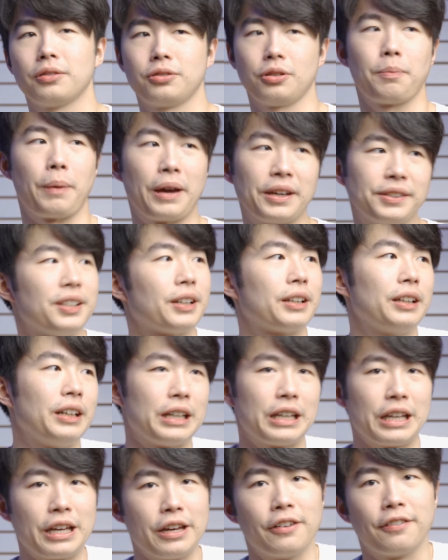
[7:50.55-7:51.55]
So
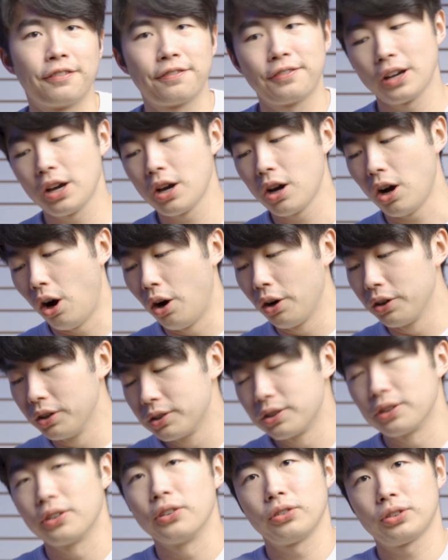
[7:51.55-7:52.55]
basically, if all
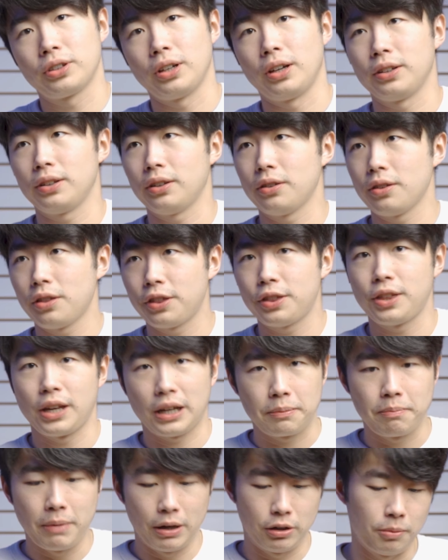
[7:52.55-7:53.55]
you do is cut
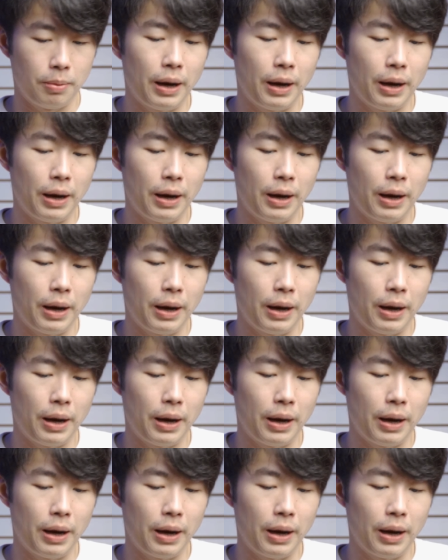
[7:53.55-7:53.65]
thick metal